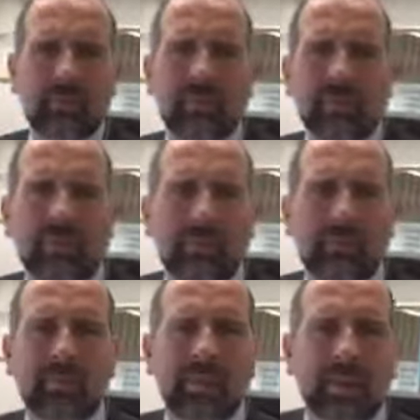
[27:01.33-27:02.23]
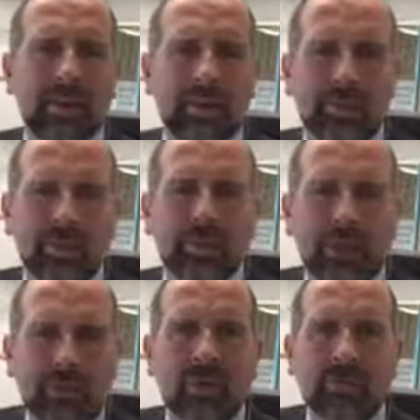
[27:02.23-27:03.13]
like do it maybe Monday. I think
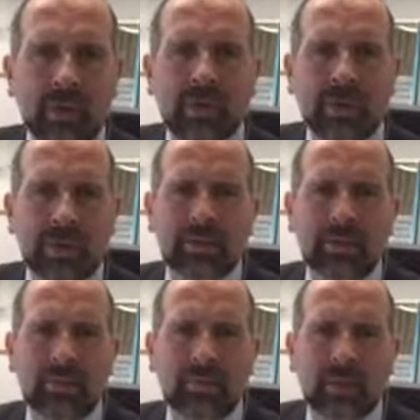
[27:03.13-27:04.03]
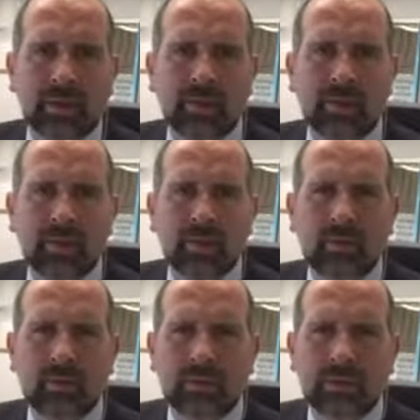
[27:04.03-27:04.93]
generally Monday is good for me.
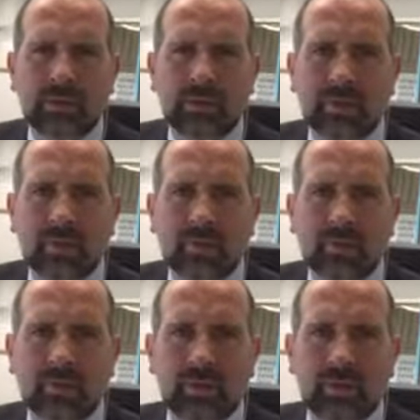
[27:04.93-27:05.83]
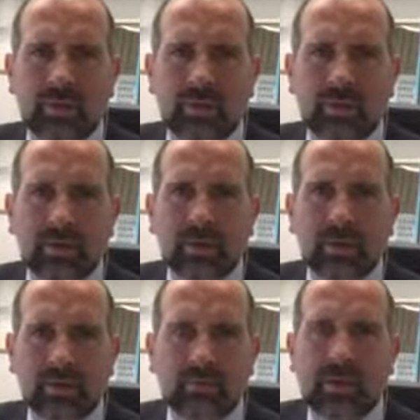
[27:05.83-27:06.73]
What is it today? Tuesday today, isn't it? Yeah,
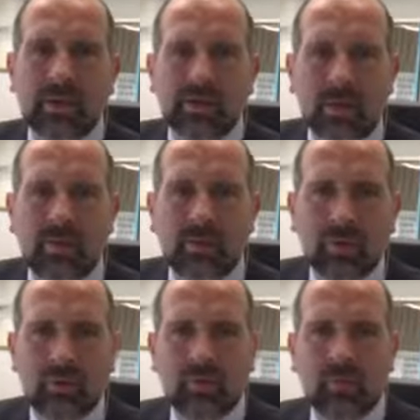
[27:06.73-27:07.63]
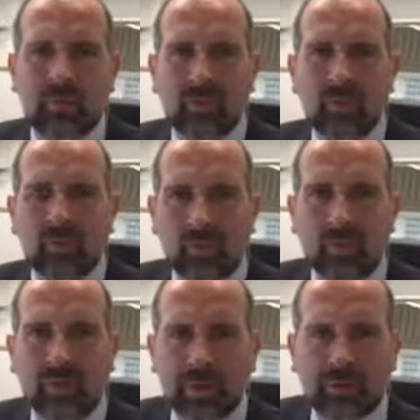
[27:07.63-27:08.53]
so Monday's generally good to me. I'm usually
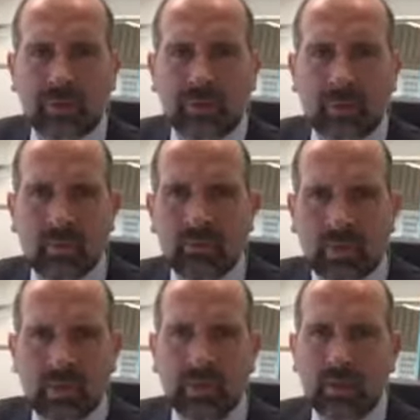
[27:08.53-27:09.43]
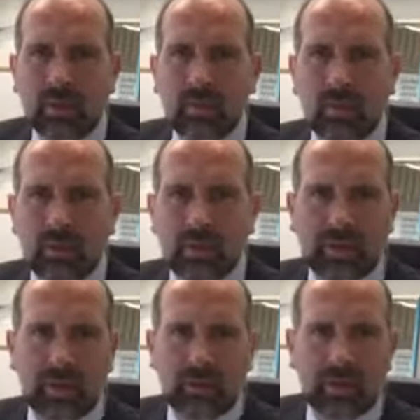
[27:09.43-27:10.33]
operating Tuesday, but I'm not operating
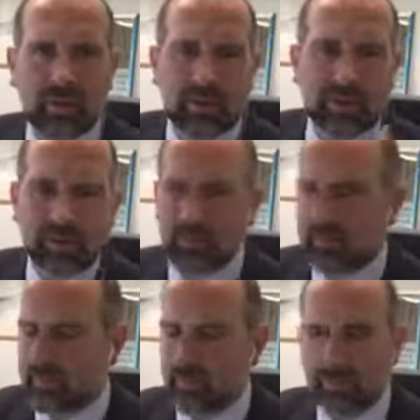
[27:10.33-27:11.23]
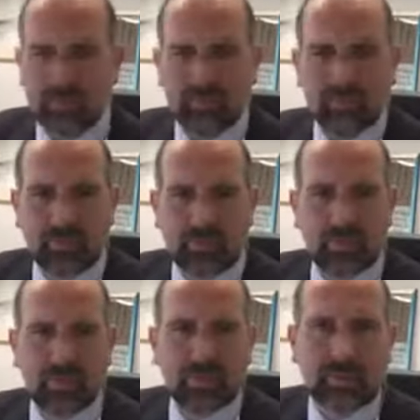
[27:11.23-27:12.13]
now, clearly, because I was finished
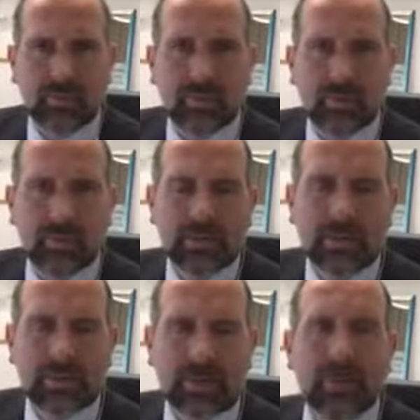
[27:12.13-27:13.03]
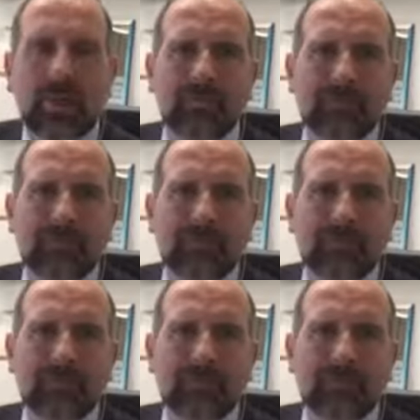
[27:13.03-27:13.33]
early. But anyway,